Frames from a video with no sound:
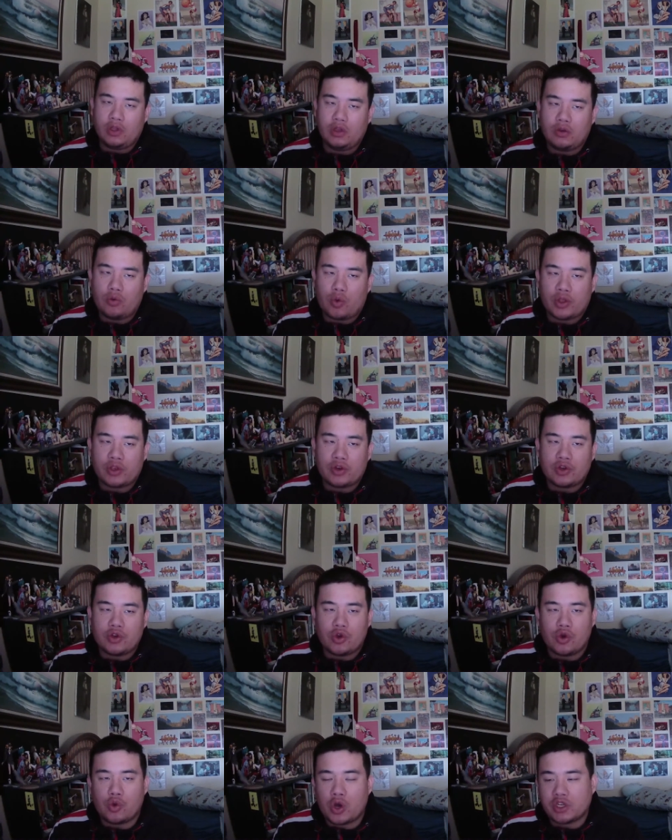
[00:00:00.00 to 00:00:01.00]
whether you
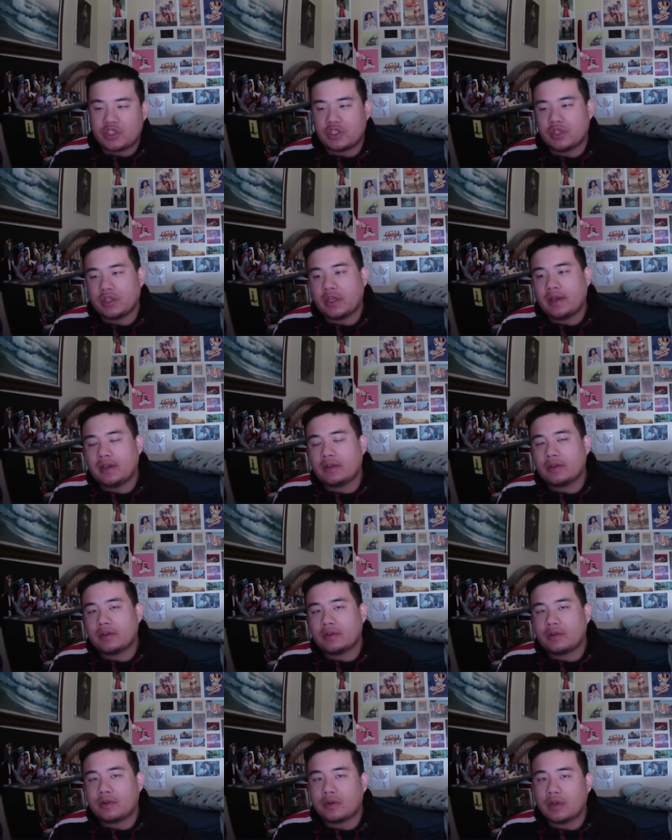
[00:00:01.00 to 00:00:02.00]
question that
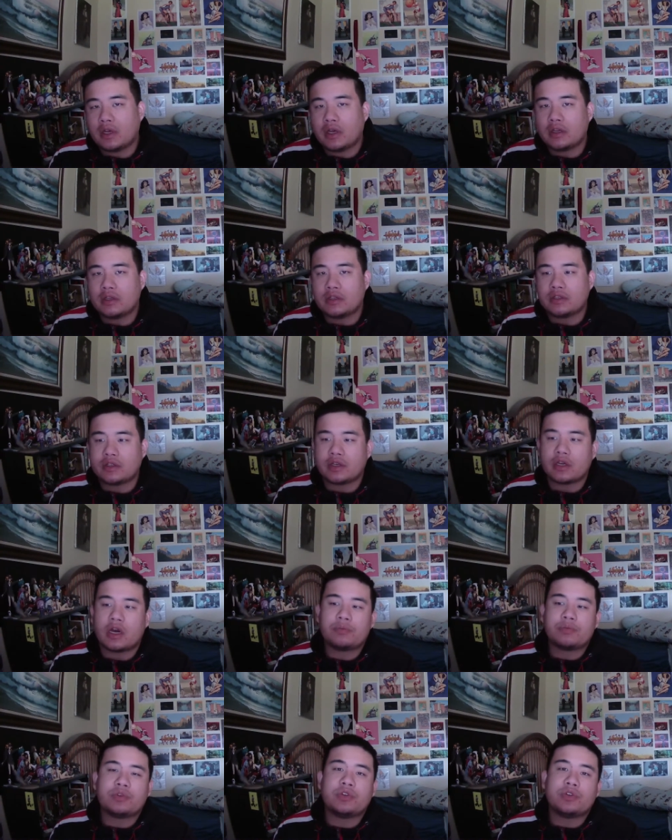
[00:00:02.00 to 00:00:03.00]
or not is like
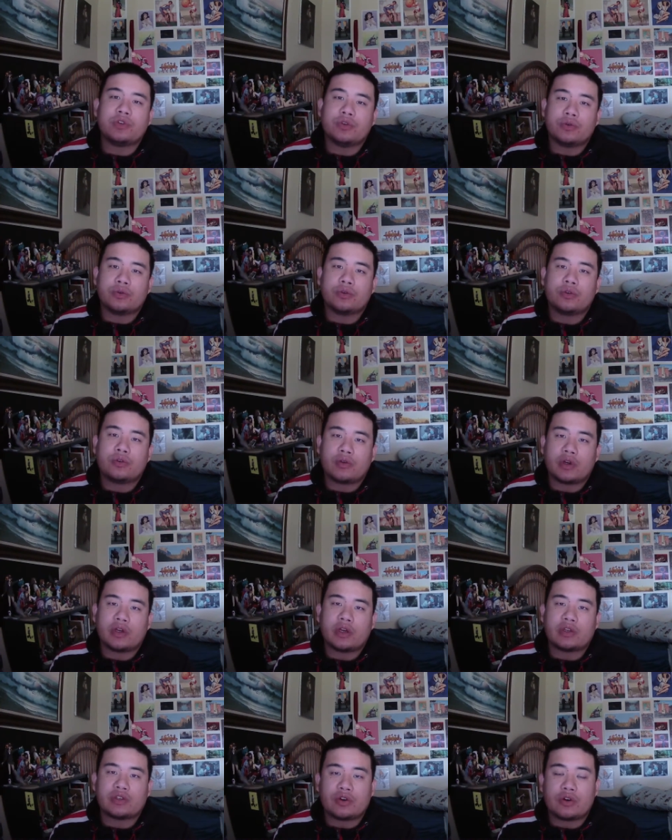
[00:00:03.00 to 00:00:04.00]
up to you, right?
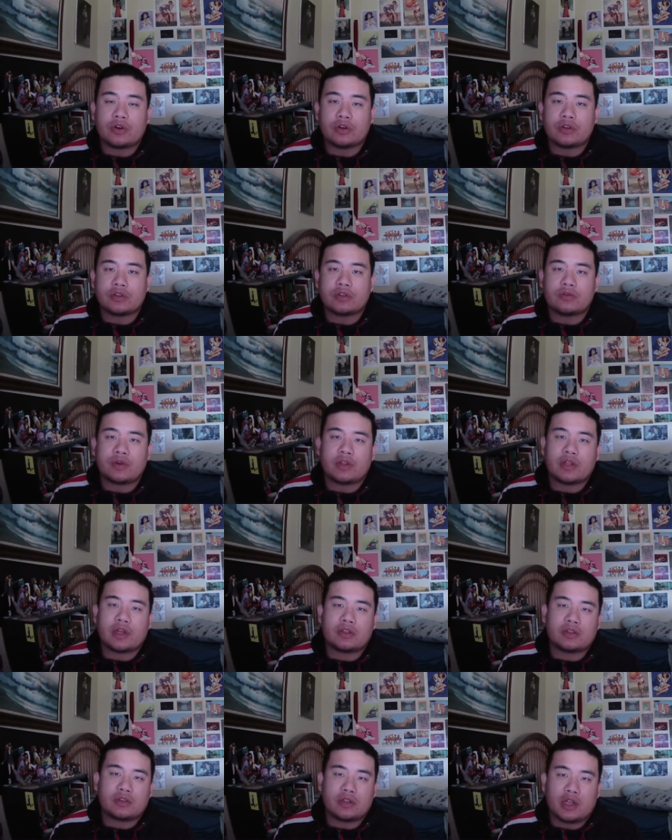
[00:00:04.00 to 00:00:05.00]
As an artist, right?
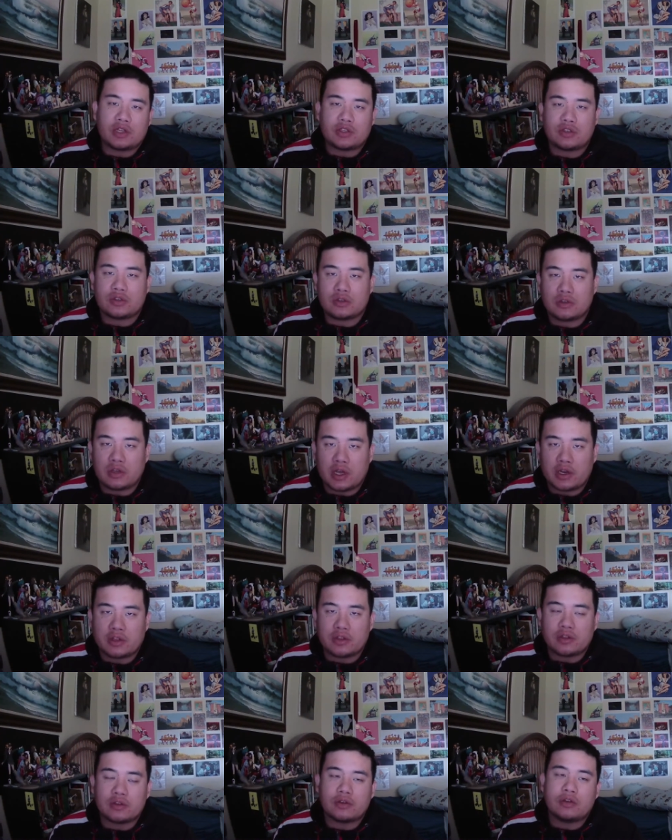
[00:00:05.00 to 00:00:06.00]
That's that's kind
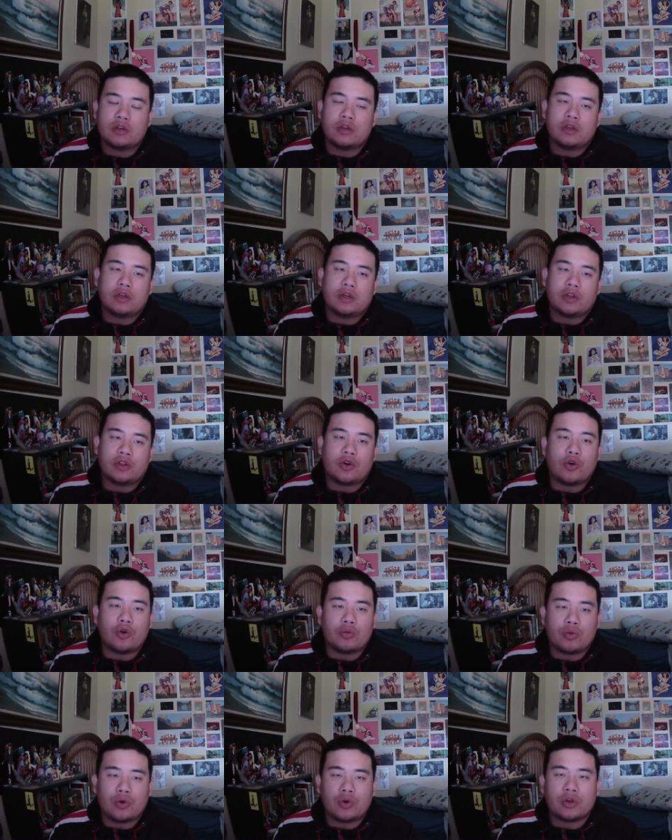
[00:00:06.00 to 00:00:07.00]
of the the
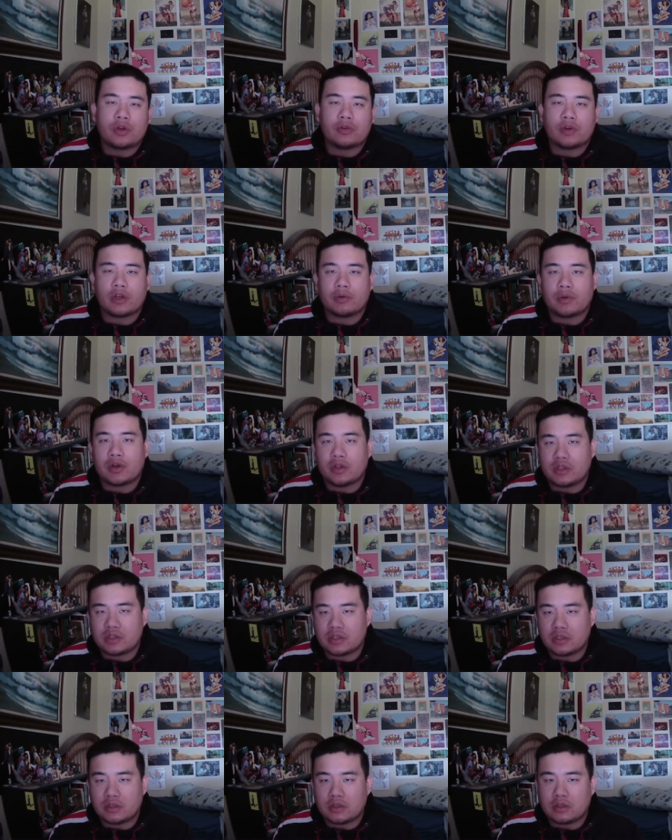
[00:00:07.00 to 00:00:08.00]
whole point, right? About
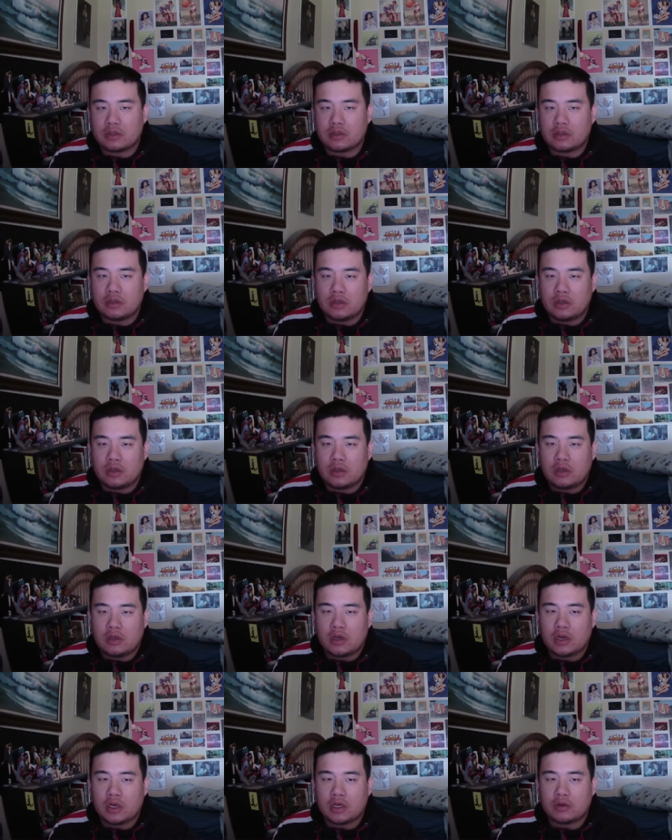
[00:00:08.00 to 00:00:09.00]
instinct.
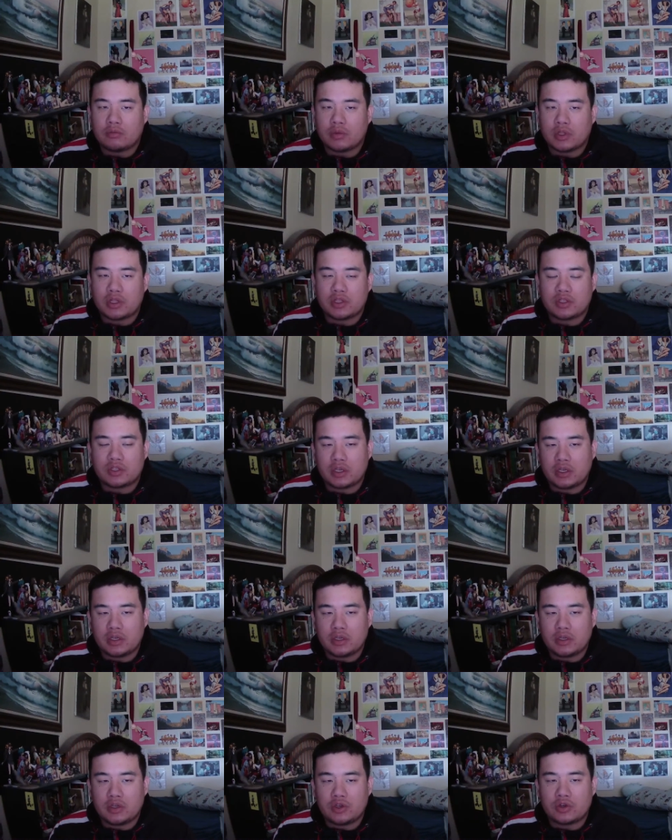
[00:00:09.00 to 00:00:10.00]
Um, but let's
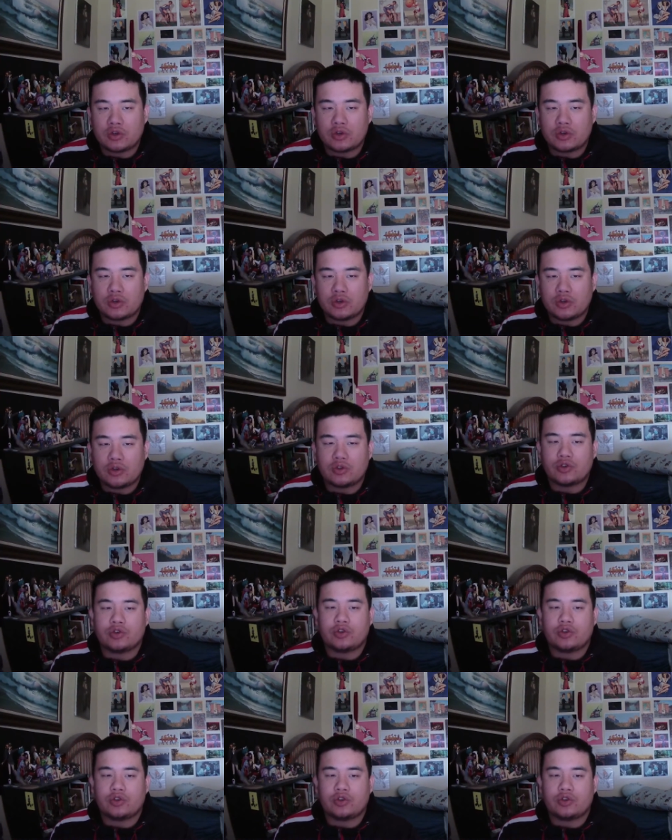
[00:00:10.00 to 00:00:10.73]
say you're you're